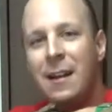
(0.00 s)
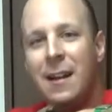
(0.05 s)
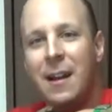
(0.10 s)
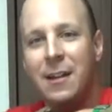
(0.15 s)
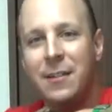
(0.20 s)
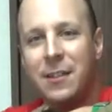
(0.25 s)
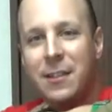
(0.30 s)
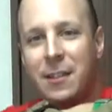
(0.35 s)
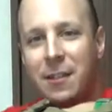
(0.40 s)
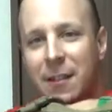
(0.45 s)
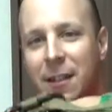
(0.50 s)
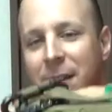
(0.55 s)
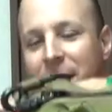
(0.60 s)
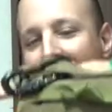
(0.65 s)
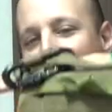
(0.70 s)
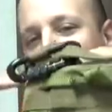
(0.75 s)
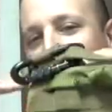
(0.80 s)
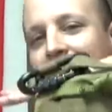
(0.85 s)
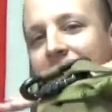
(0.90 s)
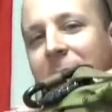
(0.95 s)
how's this look?
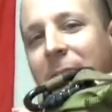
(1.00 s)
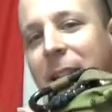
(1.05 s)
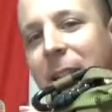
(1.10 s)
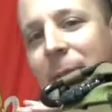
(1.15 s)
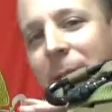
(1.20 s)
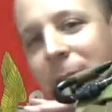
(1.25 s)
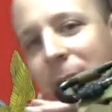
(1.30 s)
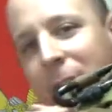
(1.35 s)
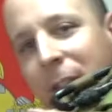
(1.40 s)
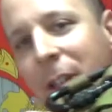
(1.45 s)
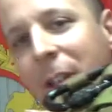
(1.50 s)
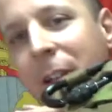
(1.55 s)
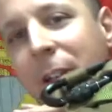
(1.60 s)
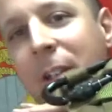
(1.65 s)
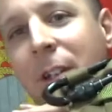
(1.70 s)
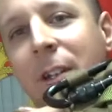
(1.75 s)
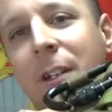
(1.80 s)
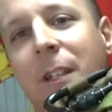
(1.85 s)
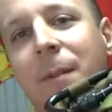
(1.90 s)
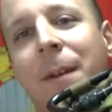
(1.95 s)
Actually, I guess I might as well
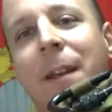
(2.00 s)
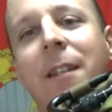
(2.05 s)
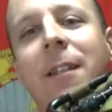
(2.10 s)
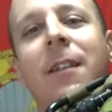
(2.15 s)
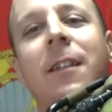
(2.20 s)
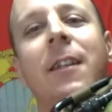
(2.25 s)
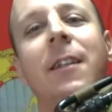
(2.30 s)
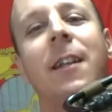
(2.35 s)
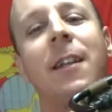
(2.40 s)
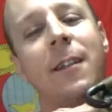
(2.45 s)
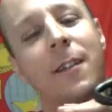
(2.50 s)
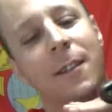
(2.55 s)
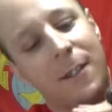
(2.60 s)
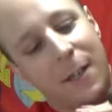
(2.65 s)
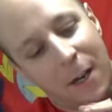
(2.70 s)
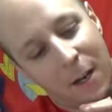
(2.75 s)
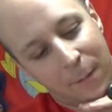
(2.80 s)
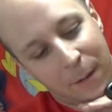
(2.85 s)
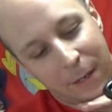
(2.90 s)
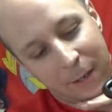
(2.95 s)
show you. So basically, take this
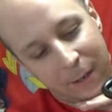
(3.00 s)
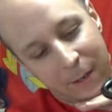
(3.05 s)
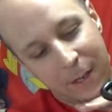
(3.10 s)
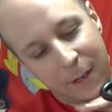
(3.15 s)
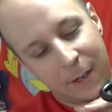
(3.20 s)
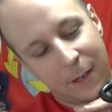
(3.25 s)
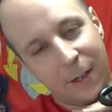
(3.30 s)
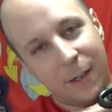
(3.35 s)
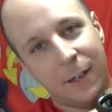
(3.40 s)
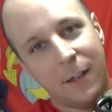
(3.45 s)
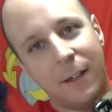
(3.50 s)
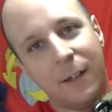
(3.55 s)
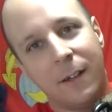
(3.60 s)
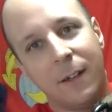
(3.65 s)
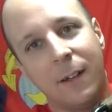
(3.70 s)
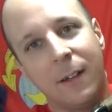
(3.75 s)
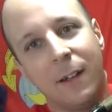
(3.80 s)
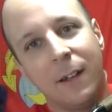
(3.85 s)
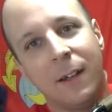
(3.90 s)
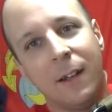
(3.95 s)
carabiner here.
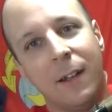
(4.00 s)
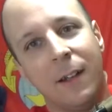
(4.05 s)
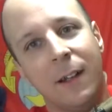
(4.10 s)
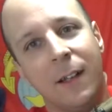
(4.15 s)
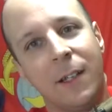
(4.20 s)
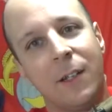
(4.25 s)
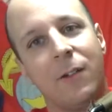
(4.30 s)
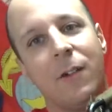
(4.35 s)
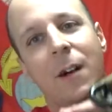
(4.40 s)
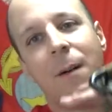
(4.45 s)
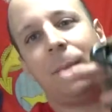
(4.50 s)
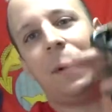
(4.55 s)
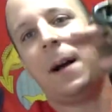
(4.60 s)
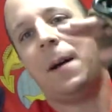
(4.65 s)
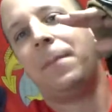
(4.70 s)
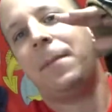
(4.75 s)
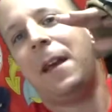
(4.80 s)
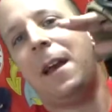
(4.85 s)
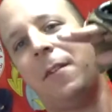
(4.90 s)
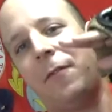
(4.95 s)
You want to
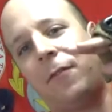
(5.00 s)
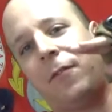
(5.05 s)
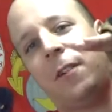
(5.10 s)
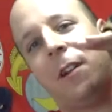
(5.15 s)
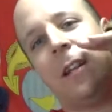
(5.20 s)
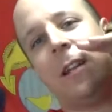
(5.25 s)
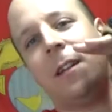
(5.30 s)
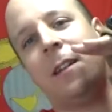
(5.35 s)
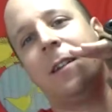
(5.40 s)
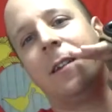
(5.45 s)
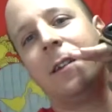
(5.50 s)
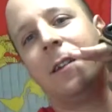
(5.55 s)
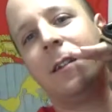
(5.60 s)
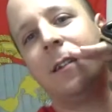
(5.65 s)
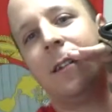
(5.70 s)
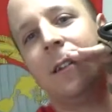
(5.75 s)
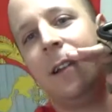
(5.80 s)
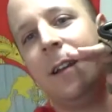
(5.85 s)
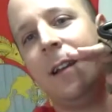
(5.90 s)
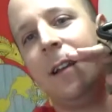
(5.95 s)
pop that free.
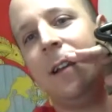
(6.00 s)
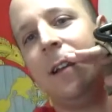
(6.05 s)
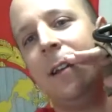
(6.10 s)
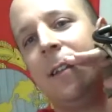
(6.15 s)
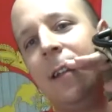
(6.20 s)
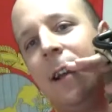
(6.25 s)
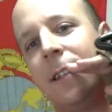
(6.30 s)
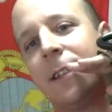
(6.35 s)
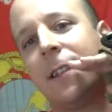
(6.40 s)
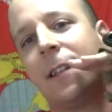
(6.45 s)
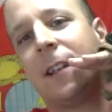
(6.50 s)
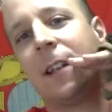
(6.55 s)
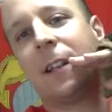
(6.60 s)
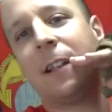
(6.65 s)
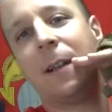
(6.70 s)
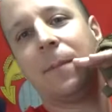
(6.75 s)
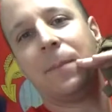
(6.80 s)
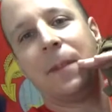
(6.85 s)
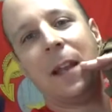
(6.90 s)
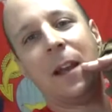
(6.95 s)
That's going to
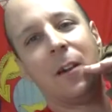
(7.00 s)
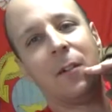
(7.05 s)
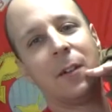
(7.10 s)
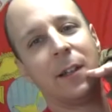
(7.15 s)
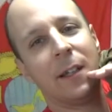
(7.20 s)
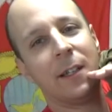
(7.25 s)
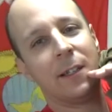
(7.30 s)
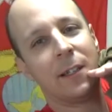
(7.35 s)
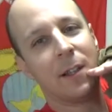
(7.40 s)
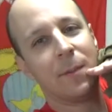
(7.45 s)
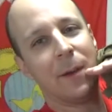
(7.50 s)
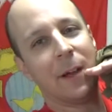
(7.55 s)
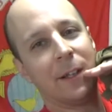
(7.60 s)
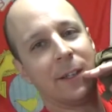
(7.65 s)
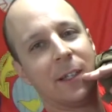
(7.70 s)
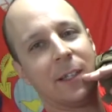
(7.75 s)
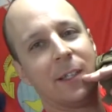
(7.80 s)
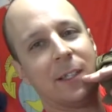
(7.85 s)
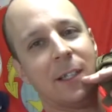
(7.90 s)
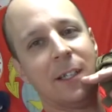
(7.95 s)
clip down into the
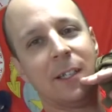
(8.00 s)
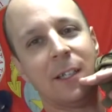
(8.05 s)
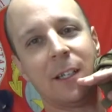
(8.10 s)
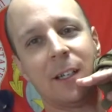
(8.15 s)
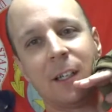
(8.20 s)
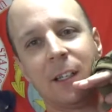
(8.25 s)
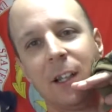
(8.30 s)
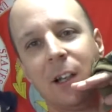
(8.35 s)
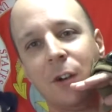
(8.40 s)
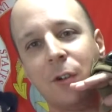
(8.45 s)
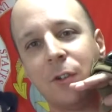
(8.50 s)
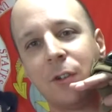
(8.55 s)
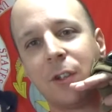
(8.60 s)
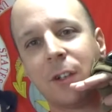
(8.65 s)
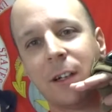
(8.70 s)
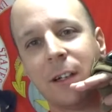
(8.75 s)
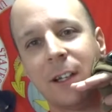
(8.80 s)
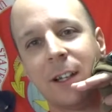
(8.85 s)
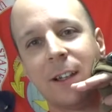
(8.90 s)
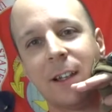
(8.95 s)
belt. Doesn't need to close
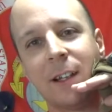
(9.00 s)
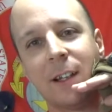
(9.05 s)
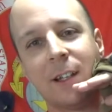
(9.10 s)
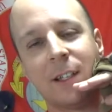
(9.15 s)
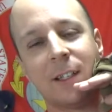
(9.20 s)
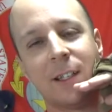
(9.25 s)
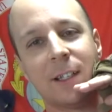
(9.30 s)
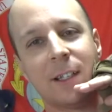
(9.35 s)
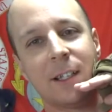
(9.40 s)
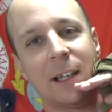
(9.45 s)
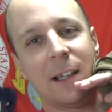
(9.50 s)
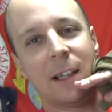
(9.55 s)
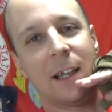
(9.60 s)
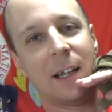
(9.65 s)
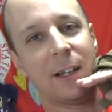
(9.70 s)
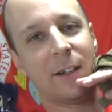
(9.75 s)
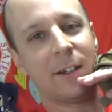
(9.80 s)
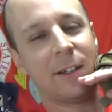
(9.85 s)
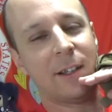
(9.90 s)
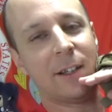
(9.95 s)
or anything, it just needs to get that
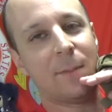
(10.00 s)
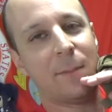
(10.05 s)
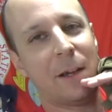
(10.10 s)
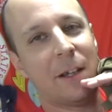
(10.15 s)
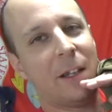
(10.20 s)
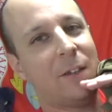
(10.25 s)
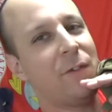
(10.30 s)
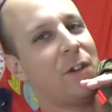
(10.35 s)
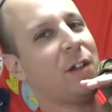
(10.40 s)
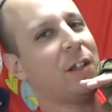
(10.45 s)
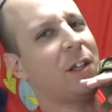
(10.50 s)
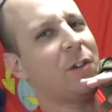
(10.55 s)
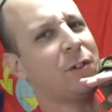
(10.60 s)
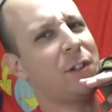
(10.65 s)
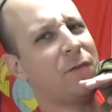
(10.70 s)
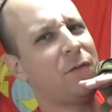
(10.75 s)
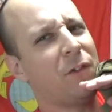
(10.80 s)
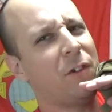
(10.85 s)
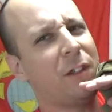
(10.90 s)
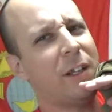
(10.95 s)
underneath the belt. If you close
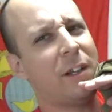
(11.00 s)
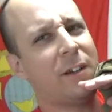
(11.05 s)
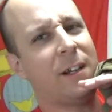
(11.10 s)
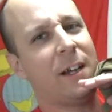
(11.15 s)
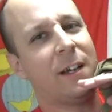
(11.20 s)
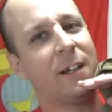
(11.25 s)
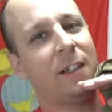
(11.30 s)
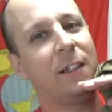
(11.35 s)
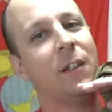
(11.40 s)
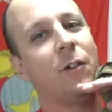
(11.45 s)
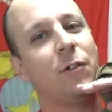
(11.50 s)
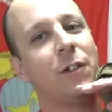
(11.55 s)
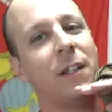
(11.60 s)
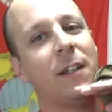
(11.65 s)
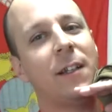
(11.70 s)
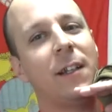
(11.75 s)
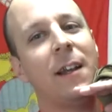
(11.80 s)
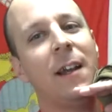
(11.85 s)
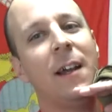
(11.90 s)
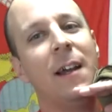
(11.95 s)
it fully, you're not going to lose
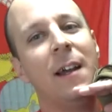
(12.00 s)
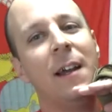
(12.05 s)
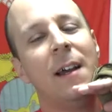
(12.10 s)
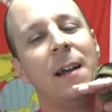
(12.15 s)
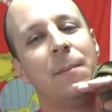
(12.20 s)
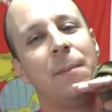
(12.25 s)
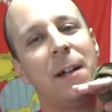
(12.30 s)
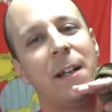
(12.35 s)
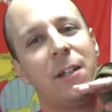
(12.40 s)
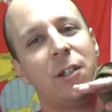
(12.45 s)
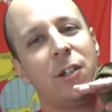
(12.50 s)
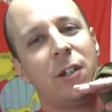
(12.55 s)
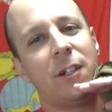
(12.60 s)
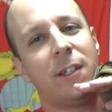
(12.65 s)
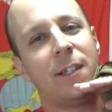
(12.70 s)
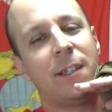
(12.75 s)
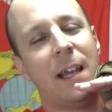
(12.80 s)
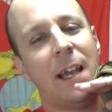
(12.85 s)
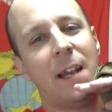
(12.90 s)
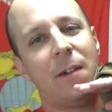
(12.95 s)
it, but it should
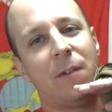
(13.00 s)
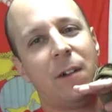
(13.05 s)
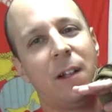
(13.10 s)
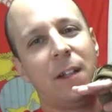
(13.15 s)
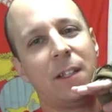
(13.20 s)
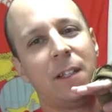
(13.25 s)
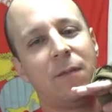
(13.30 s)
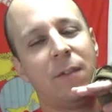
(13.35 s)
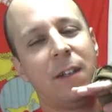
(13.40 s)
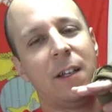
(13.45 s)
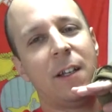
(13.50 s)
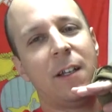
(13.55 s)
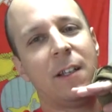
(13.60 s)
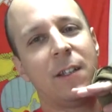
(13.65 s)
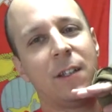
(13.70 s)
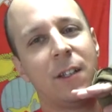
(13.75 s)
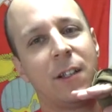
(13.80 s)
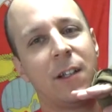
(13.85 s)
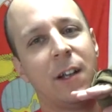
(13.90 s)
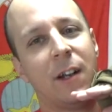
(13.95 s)
stay relatively
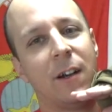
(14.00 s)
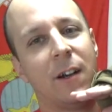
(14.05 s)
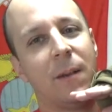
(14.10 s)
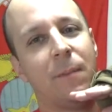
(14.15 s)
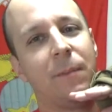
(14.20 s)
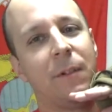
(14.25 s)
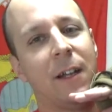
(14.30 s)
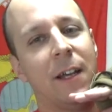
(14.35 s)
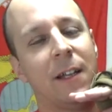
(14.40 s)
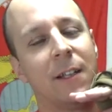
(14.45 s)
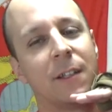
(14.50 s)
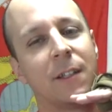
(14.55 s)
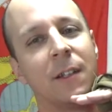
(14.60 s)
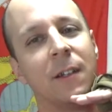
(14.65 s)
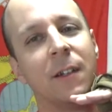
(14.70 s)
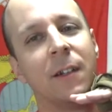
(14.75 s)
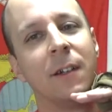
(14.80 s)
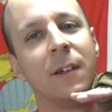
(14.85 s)
secure in place.